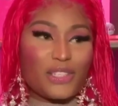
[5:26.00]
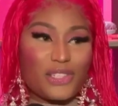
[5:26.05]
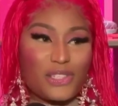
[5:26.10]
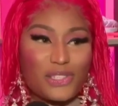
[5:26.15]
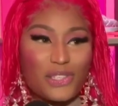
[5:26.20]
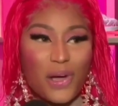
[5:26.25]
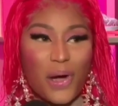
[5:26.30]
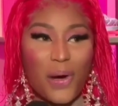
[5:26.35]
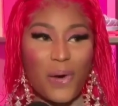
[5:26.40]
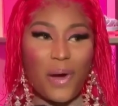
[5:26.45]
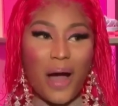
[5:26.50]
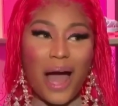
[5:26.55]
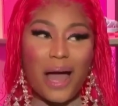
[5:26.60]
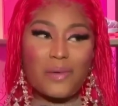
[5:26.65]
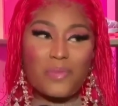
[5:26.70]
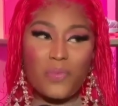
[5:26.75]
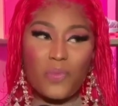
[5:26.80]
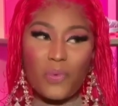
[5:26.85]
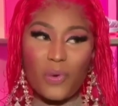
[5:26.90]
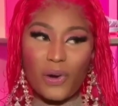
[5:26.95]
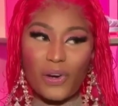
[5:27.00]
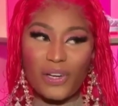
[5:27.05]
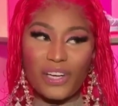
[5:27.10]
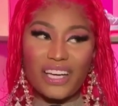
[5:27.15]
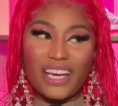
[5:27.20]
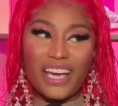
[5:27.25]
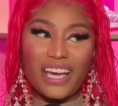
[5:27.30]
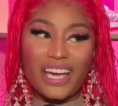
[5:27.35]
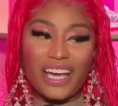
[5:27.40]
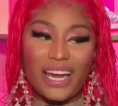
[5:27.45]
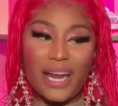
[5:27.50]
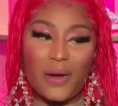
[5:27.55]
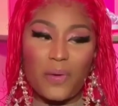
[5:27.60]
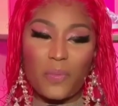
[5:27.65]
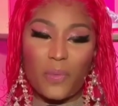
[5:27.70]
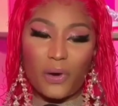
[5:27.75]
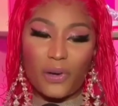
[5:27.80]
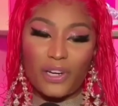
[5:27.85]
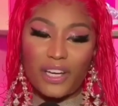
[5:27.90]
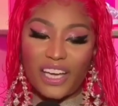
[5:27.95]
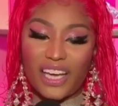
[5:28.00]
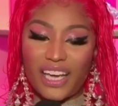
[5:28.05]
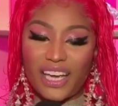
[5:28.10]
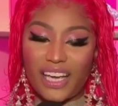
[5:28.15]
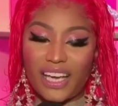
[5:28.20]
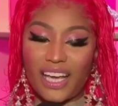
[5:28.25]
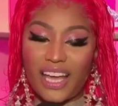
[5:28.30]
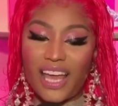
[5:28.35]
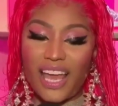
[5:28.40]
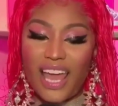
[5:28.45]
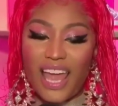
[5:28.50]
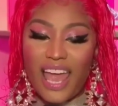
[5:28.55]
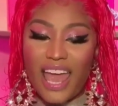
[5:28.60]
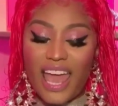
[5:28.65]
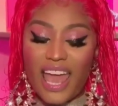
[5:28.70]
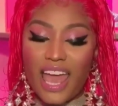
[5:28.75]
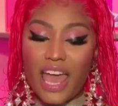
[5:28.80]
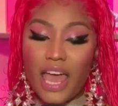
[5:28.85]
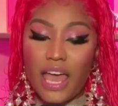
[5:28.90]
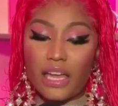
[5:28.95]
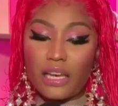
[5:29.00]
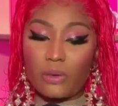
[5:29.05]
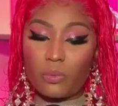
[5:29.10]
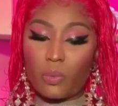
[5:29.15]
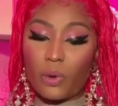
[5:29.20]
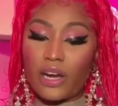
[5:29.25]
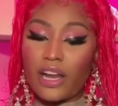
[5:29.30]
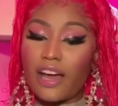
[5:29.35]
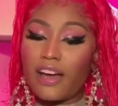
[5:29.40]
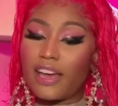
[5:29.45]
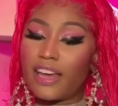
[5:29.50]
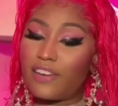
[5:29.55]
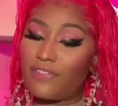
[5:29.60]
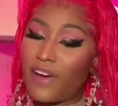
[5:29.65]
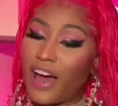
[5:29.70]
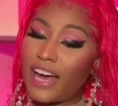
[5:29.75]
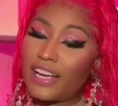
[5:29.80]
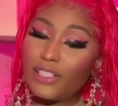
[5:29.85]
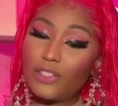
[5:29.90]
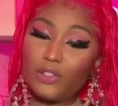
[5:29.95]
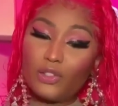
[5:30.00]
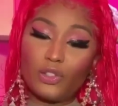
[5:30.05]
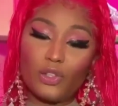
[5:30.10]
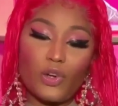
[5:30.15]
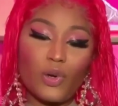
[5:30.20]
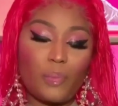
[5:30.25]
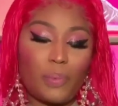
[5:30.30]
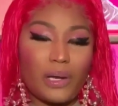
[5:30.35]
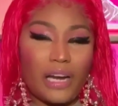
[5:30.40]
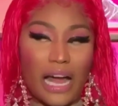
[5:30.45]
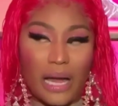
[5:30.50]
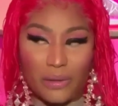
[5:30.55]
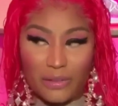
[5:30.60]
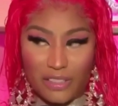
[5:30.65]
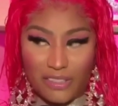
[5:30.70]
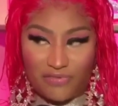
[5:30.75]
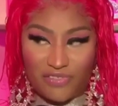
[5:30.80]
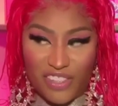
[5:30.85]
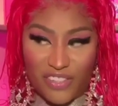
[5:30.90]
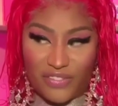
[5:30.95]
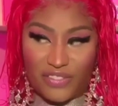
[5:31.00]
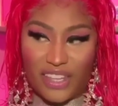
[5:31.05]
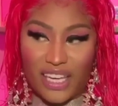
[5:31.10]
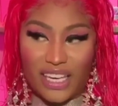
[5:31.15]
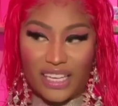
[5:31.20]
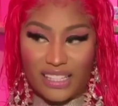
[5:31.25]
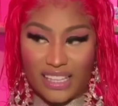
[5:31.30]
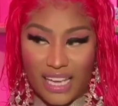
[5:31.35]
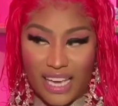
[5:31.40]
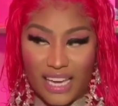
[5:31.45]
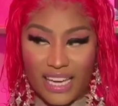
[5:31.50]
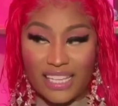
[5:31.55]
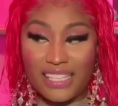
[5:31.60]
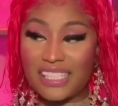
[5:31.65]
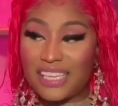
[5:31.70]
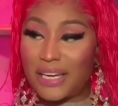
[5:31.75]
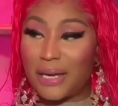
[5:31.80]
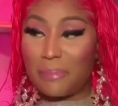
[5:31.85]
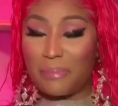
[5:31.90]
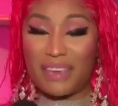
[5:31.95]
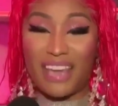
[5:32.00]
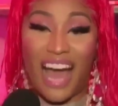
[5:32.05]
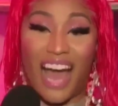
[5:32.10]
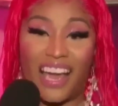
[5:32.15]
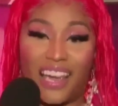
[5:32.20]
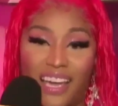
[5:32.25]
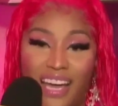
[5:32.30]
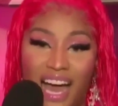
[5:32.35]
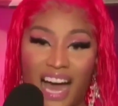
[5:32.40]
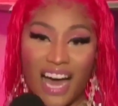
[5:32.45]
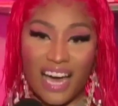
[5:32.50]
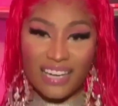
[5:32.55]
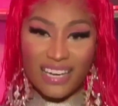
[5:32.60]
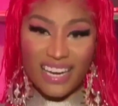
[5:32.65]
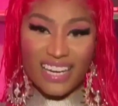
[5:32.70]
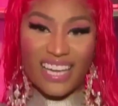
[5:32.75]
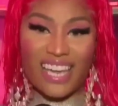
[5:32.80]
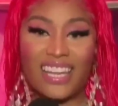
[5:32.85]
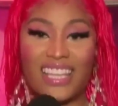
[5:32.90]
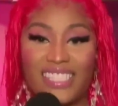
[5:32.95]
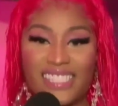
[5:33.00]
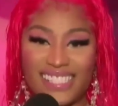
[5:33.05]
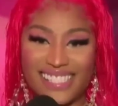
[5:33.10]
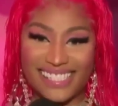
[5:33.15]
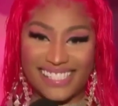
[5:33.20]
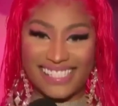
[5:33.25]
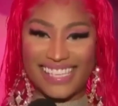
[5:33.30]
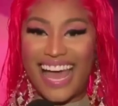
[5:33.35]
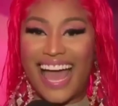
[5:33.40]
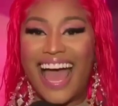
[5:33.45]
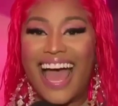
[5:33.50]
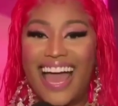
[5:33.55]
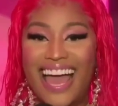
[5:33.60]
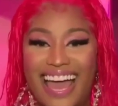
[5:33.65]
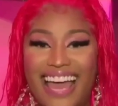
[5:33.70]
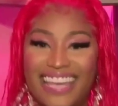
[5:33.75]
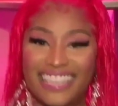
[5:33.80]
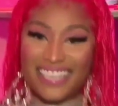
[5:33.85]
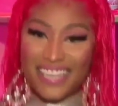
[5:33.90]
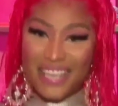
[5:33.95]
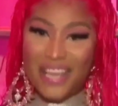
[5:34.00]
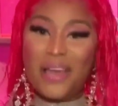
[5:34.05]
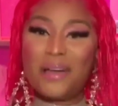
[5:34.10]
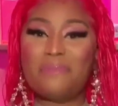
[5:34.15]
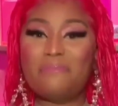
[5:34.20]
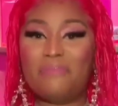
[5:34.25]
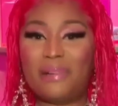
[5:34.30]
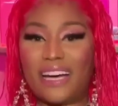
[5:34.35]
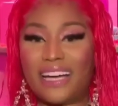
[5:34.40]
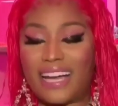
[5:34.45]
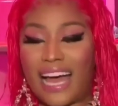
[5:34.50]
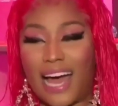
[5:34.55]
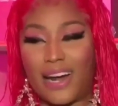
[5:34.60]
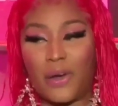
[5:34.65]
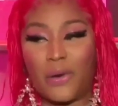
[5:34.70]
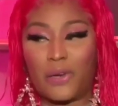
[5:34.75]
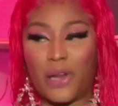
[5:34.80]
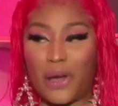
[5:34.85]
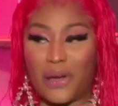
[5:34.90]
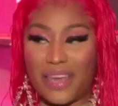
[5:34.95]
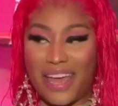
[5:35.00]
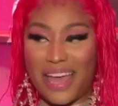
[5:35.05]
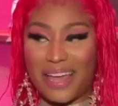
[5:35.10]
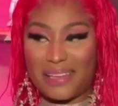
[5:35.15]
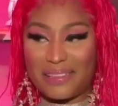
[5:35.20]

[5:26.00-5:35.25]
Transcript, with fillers: Okay. So I'm working and I'm working, and what I, if I do put out the fifth thing thing? It's gonna be iconic and insane. Yeah. But I don't know yet.